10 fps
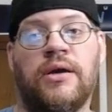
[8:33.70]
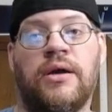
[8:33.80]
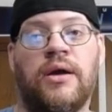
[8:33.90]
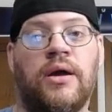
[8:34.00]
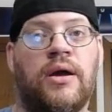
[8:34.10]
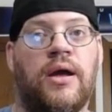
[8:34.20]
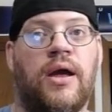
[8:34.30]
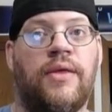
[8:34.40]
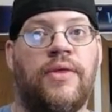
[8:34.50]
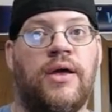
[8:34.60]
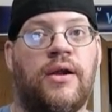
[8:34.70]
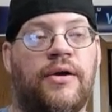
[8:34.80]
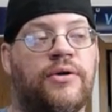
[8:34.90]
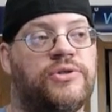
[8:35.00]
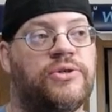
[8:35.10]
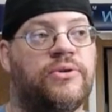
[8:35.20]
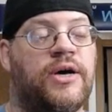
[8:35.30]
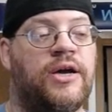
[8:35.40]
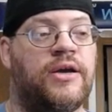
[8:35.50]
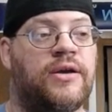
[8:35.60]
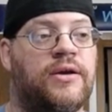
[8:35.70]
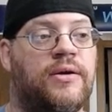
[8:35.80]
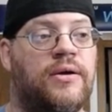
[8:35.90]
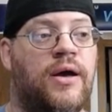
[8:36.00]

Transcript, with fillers: and then I also like uh,